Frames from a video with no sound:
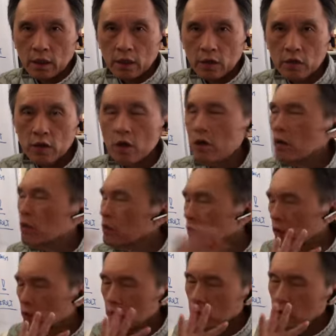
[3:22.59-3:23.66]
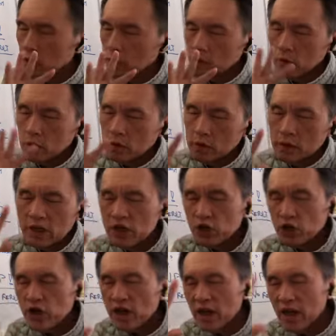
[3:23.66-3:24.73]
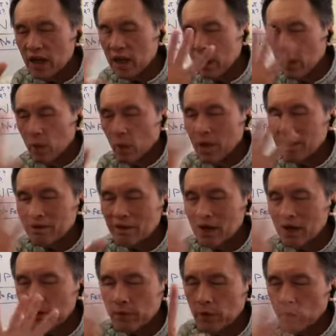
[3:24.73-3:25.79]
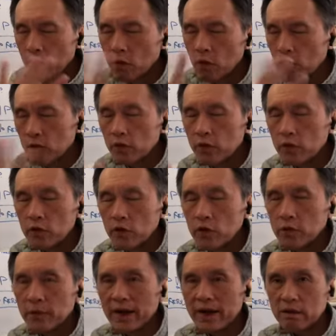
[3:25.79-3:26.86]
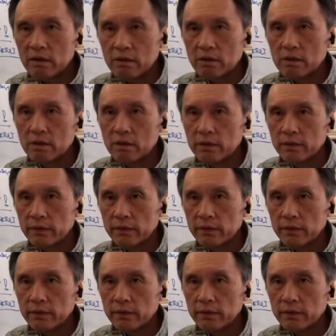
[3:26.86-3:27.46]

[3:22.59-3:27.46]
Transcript: So disregard of what type of Kung Fu you practice.